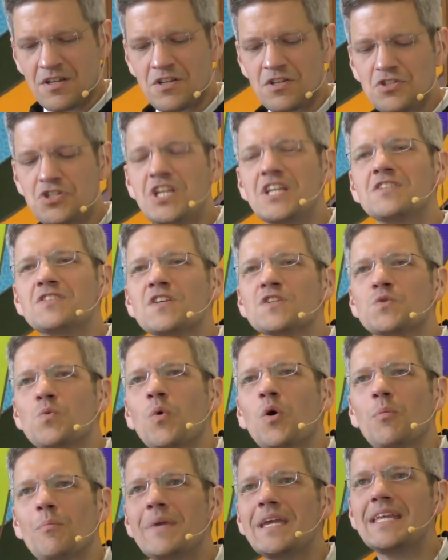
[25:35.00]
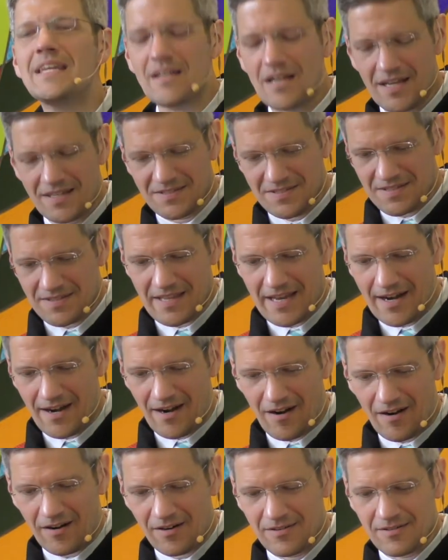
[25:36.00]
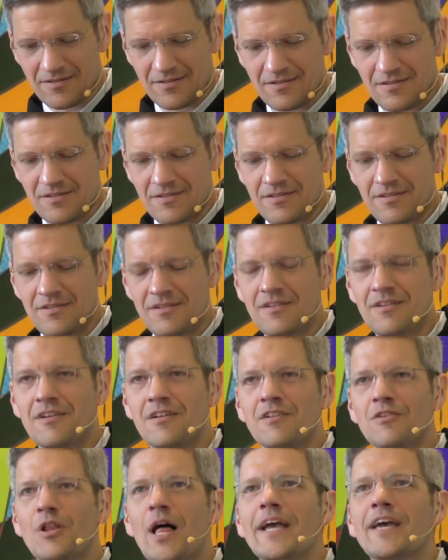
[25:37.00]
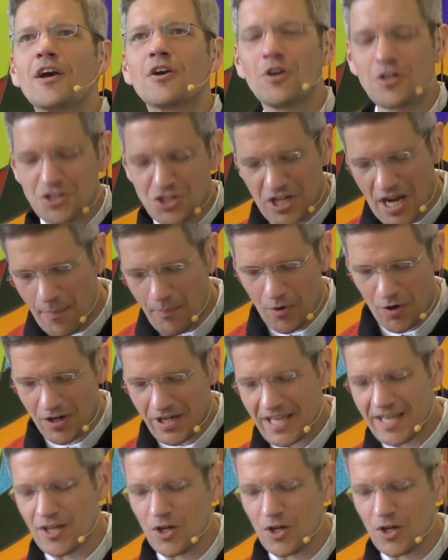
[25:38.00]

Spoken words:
Jesus will meet us there. Like a good shepherd,